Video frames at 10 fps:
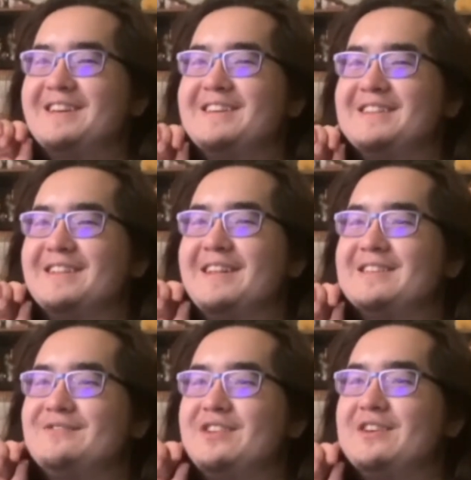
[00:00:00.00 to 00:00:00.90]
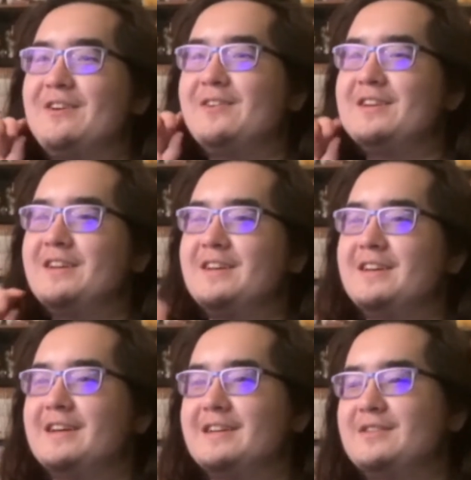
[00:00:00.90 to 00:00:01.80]
in the last video
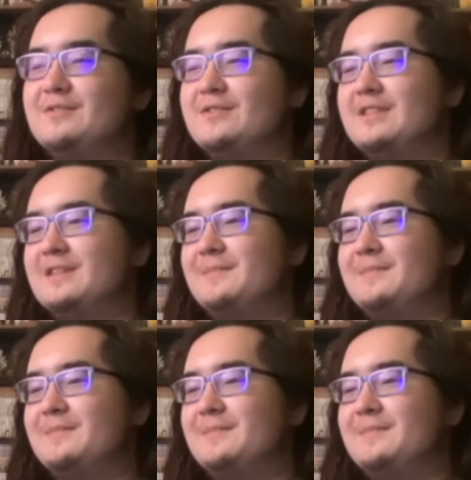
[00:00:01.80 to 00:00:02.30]
accused